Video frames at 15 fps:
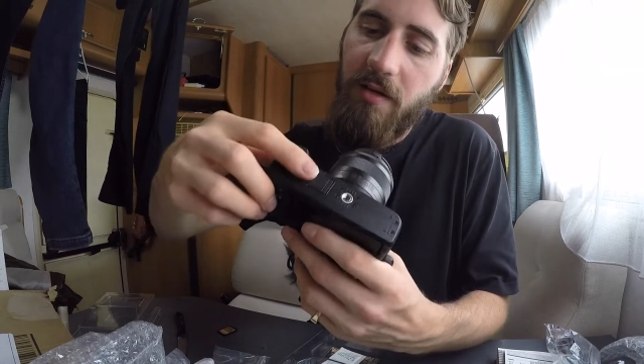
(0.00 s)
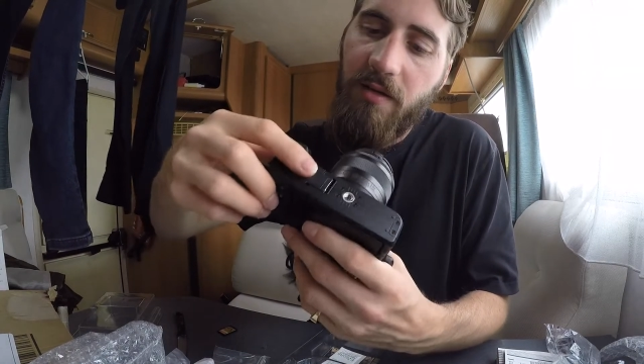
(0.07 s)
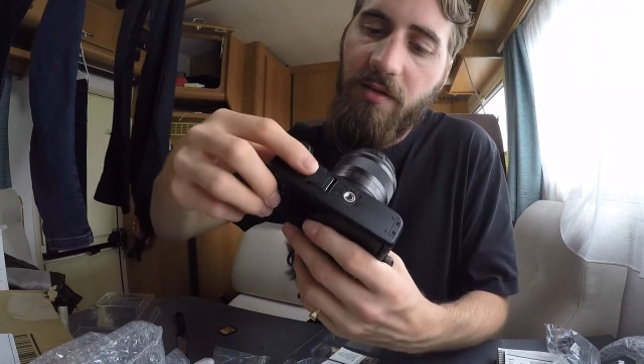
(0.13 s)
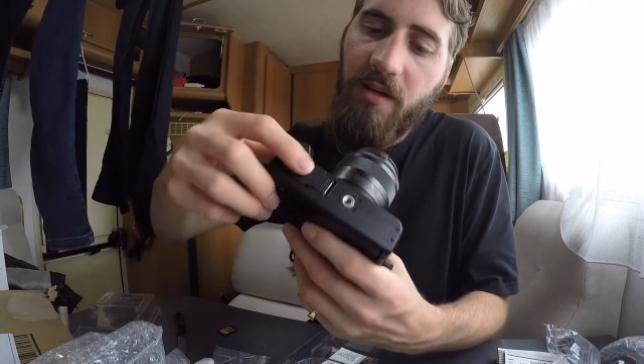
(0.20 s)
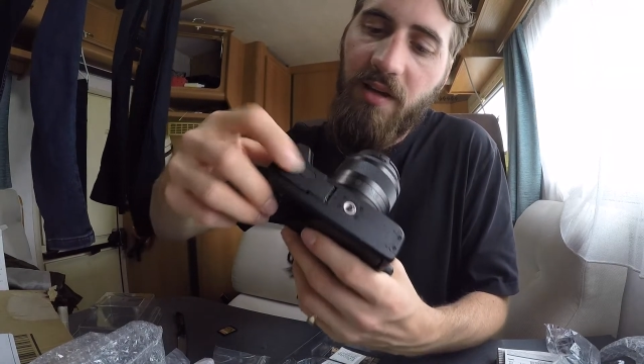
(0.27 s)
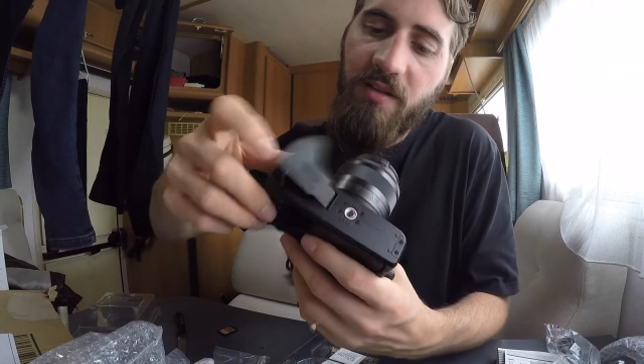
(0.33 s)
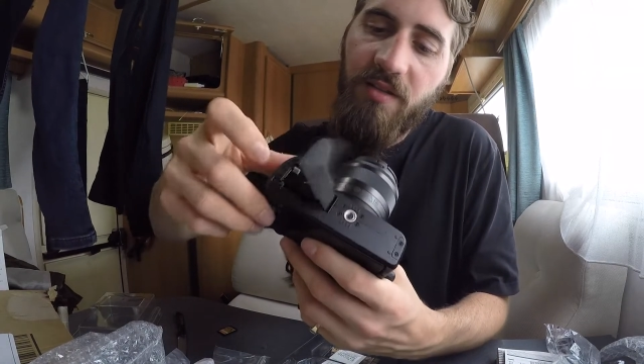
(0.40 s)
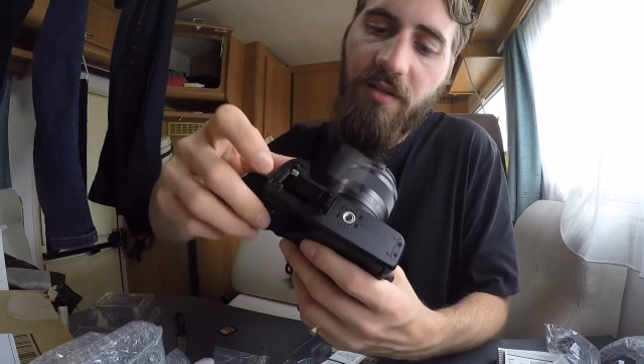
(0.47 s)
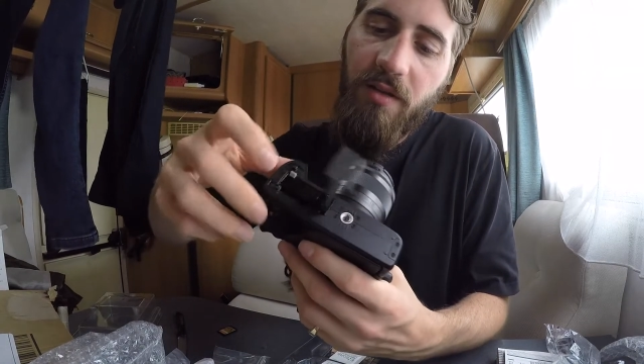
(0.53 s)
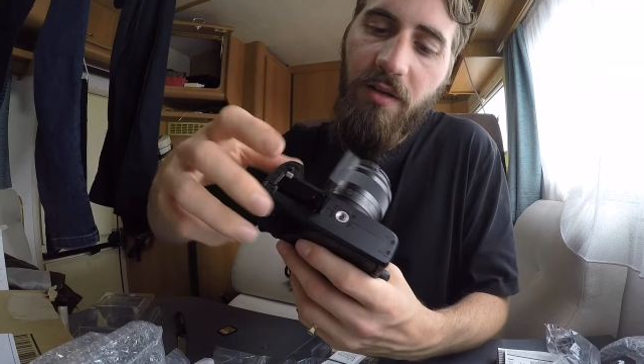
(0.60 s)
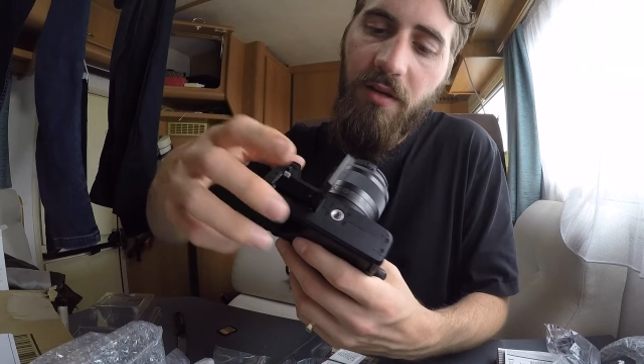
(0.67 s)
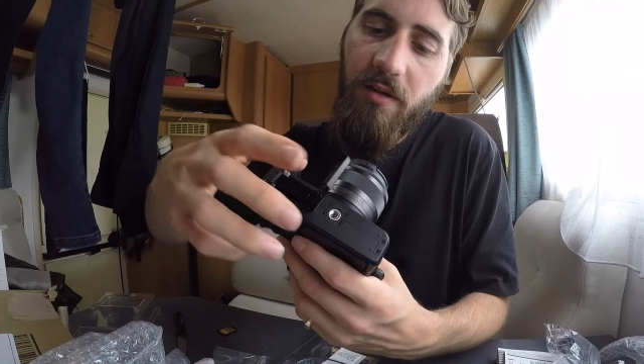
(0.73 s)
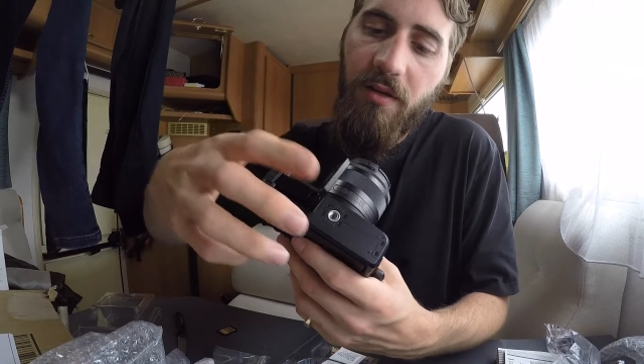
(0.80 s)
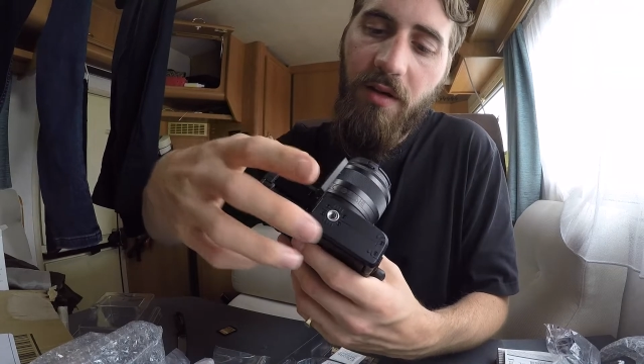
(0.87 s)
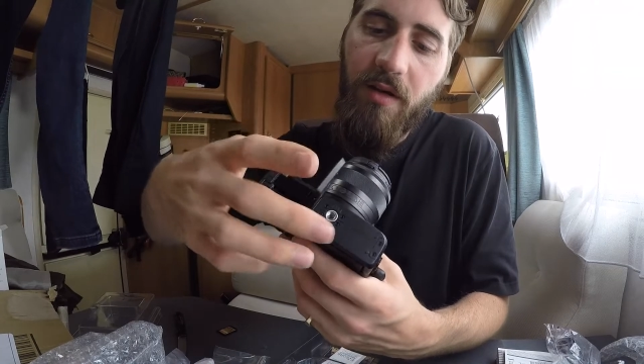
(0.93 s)
there's
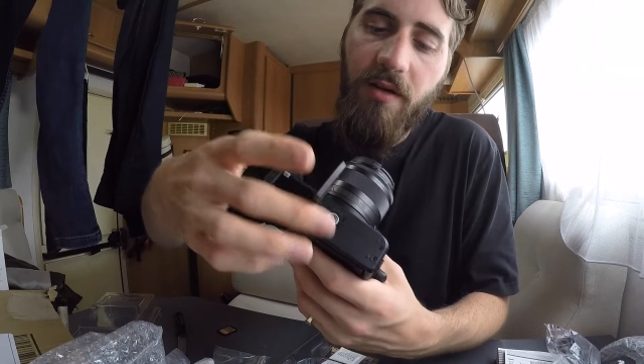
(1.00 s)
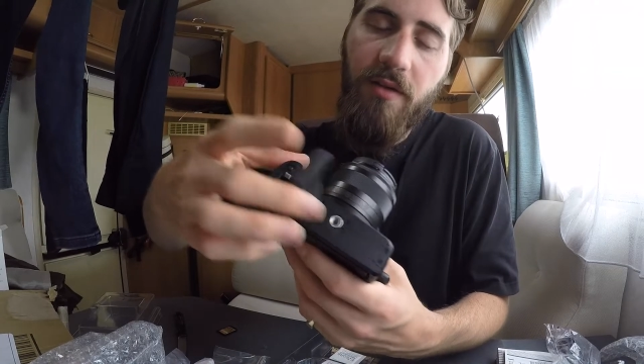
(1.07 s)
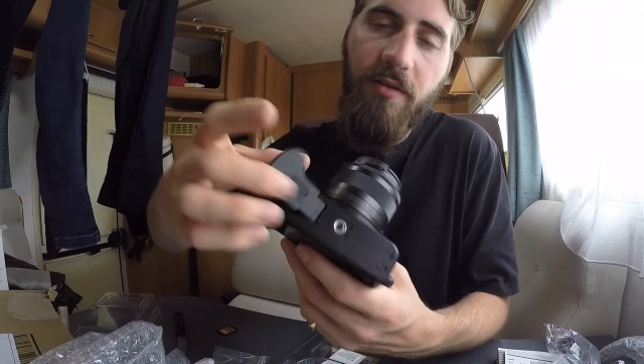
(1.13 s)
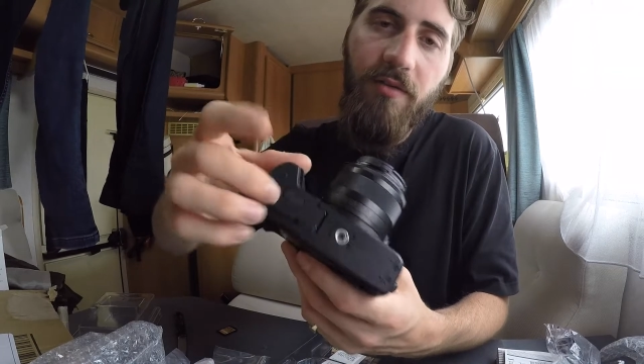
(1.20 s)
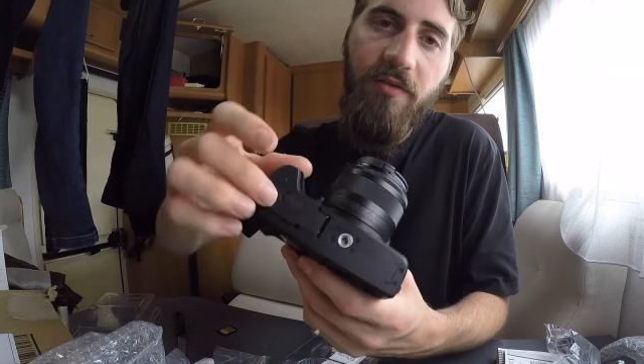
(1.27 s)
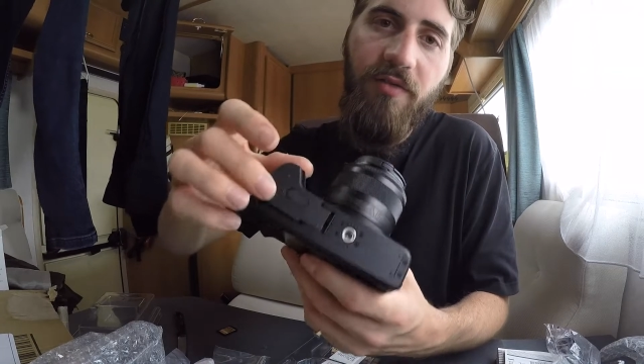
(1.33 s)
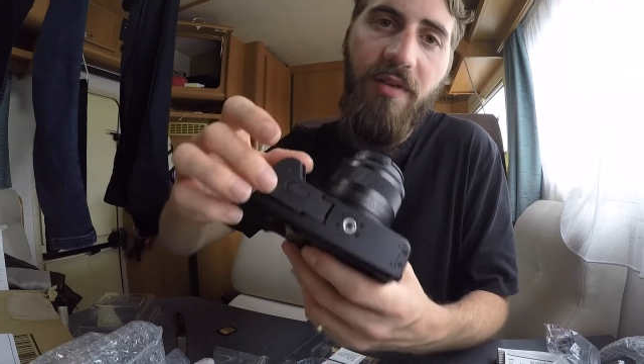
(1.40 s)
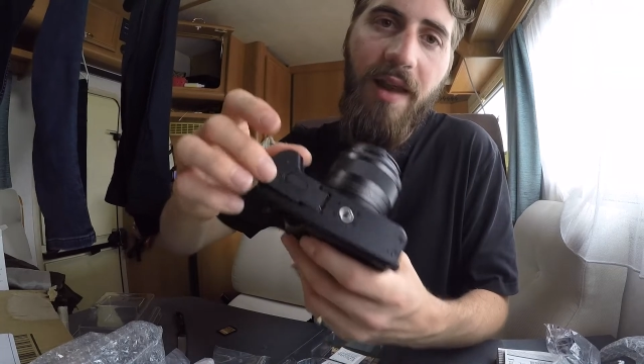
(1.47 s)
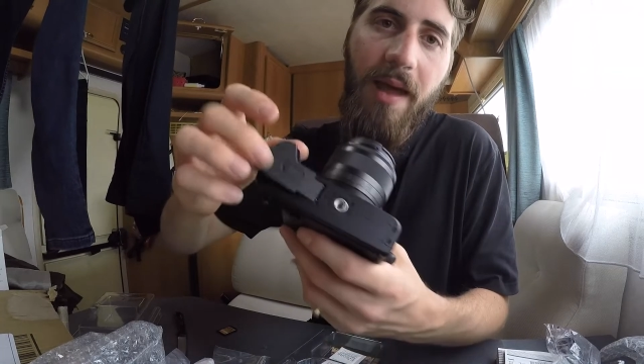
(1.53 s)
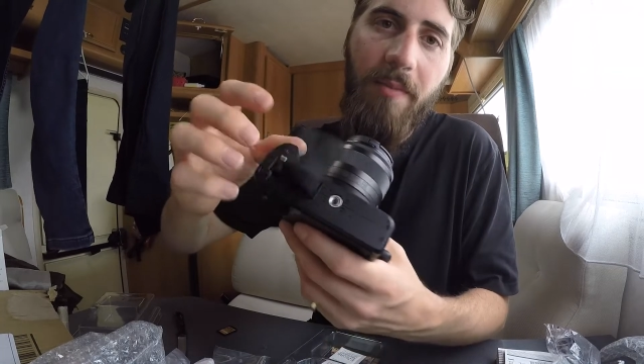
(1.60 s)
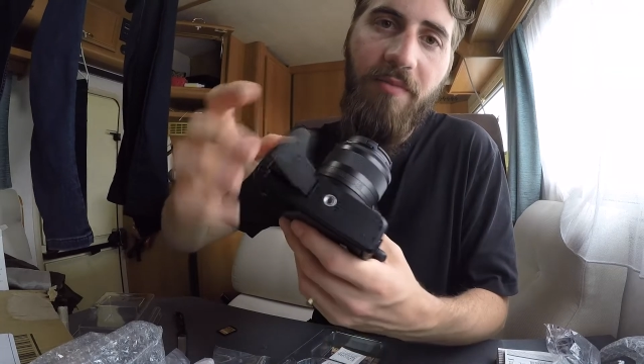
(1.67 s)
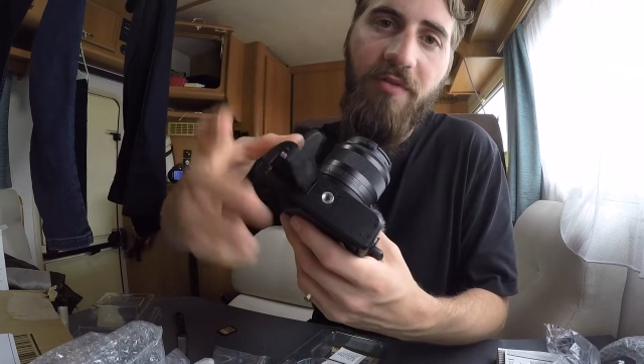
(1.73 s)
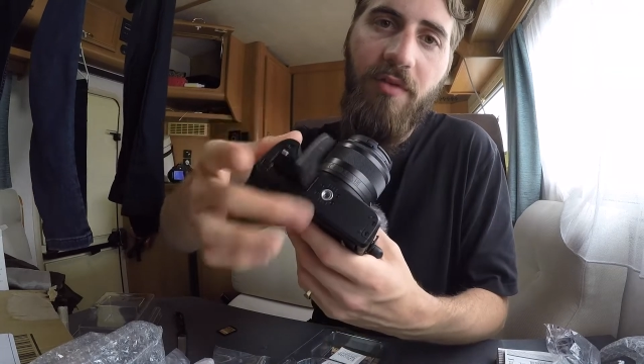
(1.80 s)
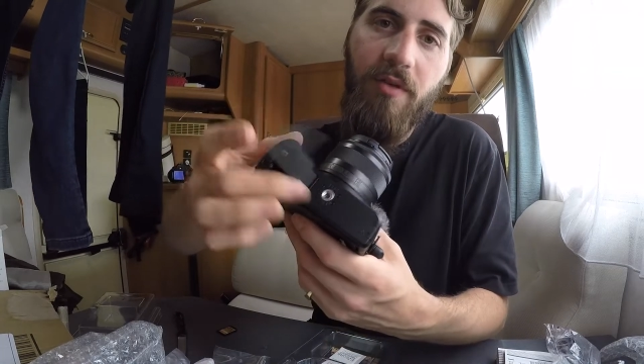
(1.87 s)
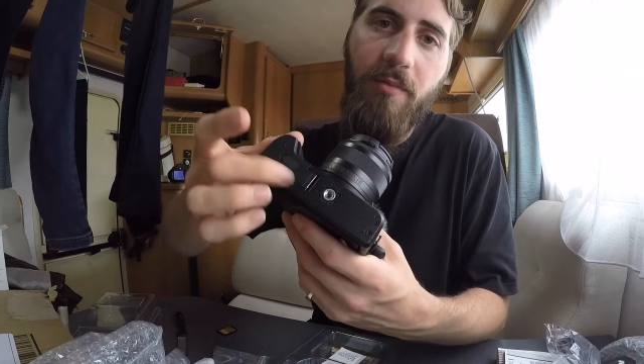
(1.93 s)
the flap
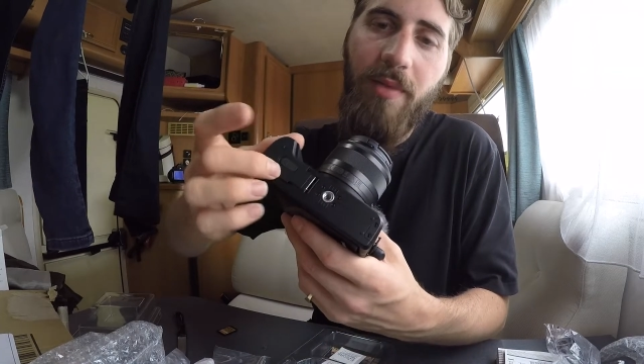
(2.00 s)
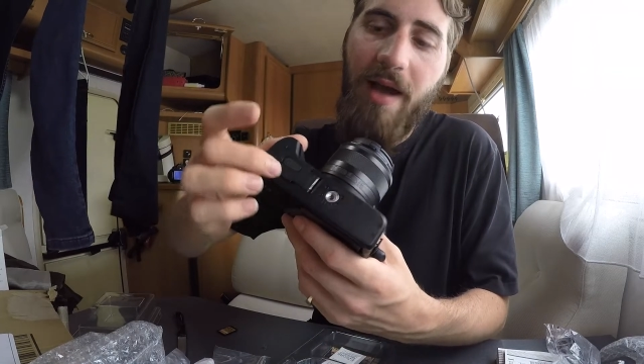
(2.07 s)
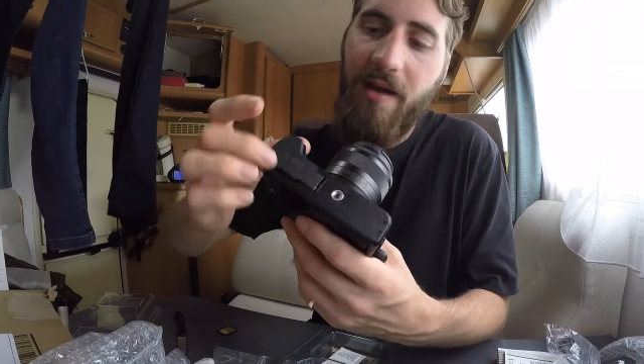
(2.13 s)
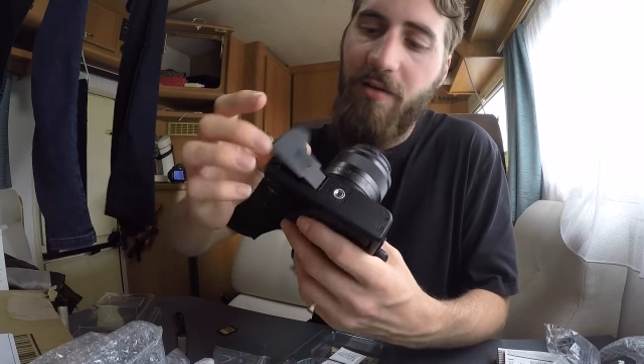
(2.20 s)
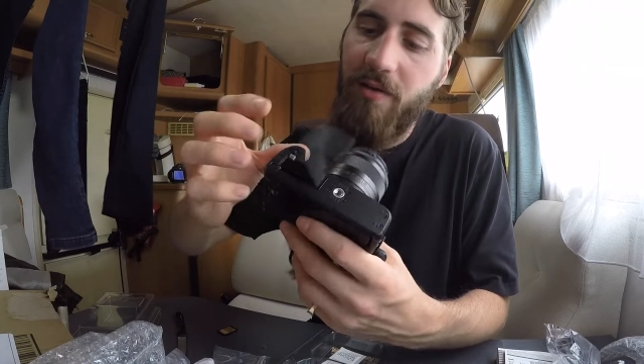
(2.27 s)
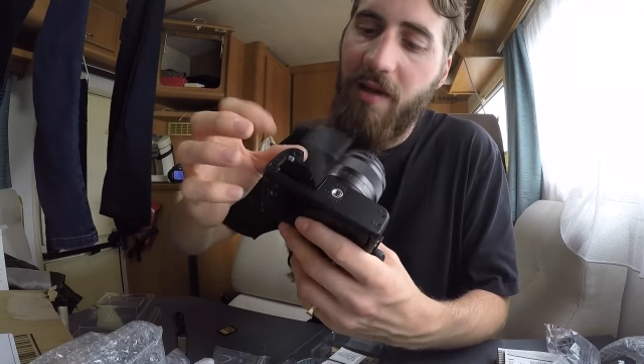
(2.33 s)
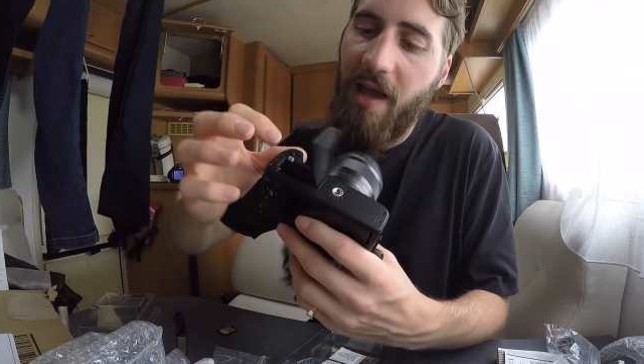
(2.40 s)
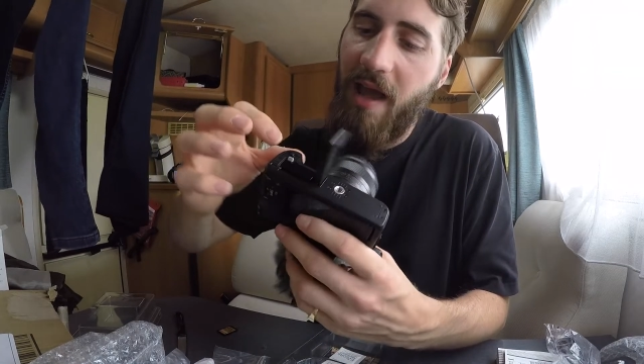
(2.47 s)
for the battery